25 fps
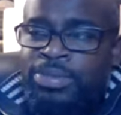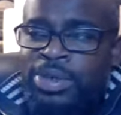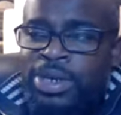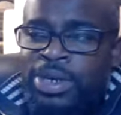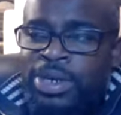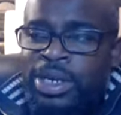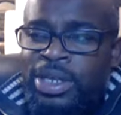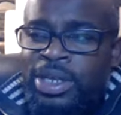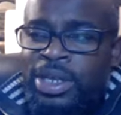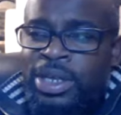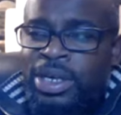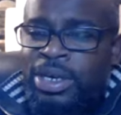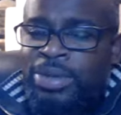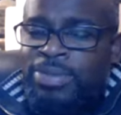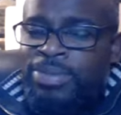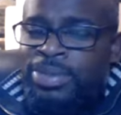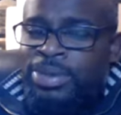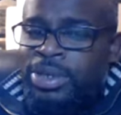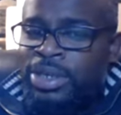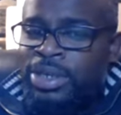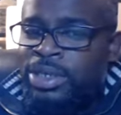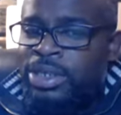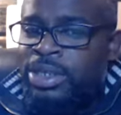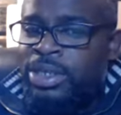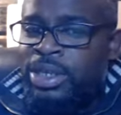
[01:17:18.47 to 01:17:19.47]
but I think
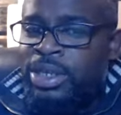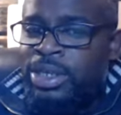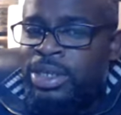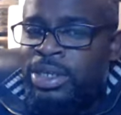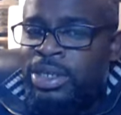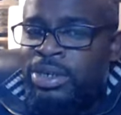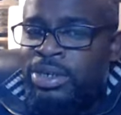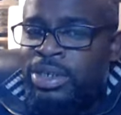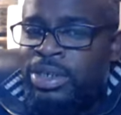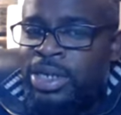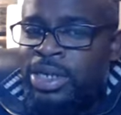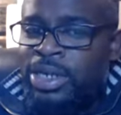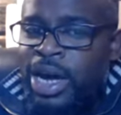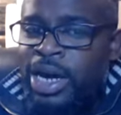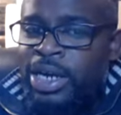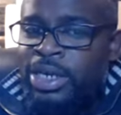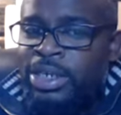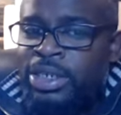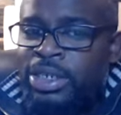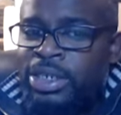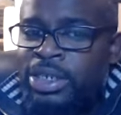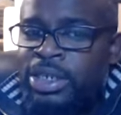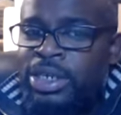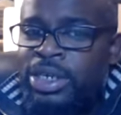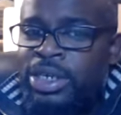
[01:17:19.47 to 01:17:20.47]
implicitly there's
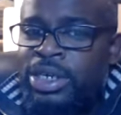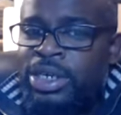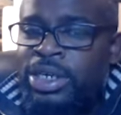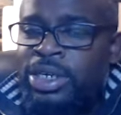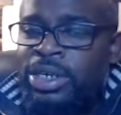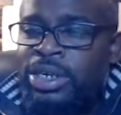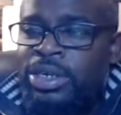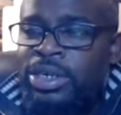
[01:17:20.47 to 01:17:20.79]
actually